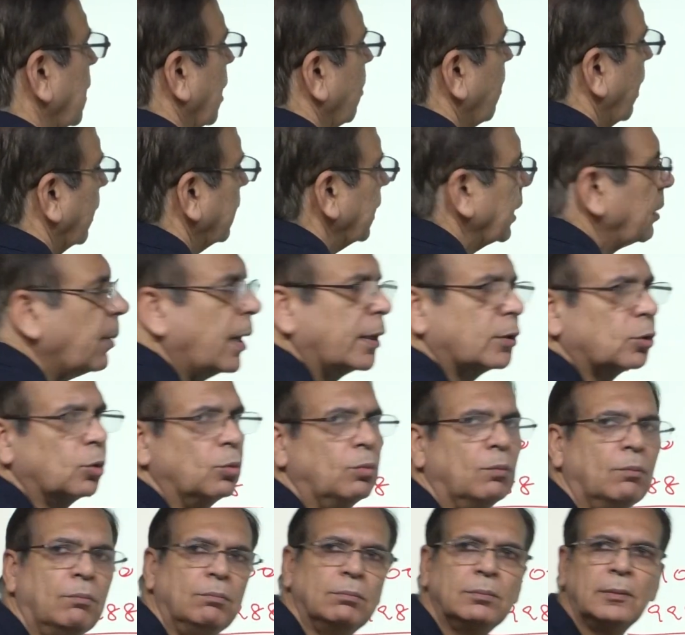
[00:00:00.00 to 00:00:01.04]
divided by
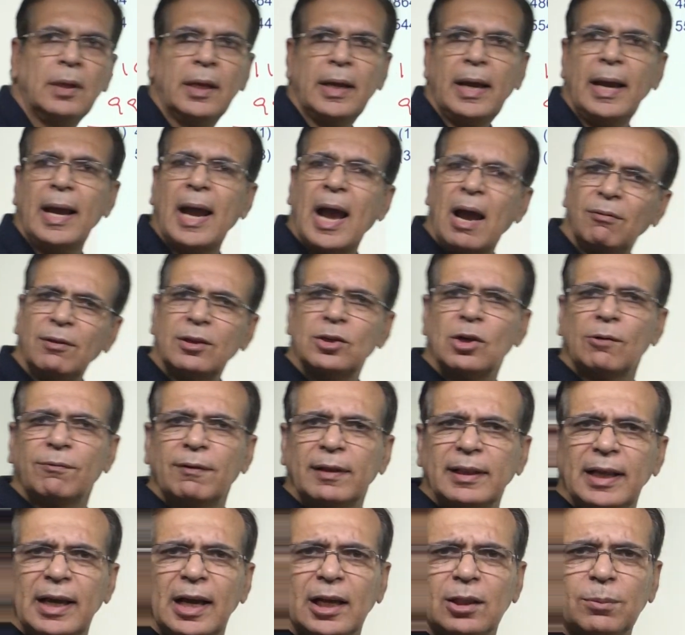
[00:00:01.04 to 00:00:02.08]
2. Average
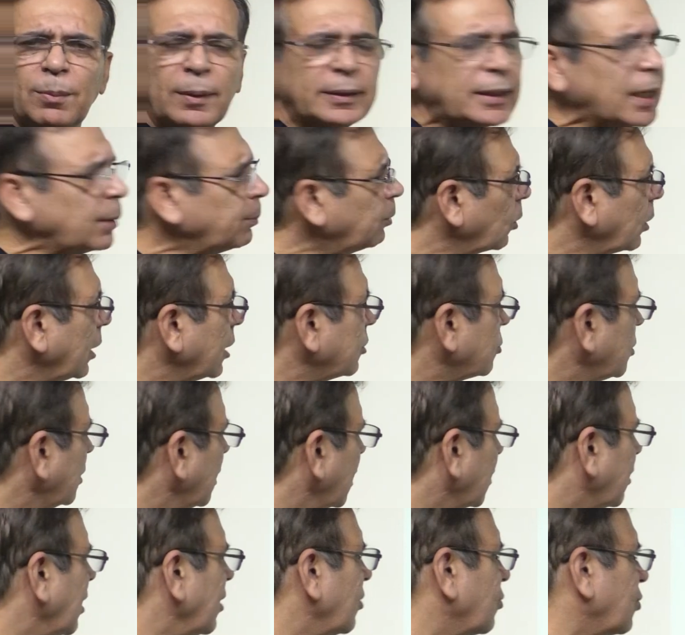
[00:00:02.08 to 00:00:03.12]
of any arithmetic
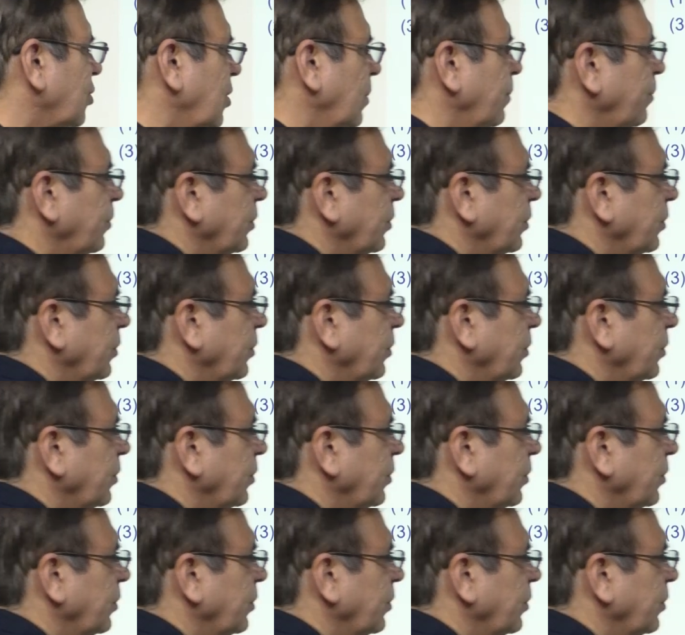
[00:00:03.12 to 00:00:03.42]
progression is this.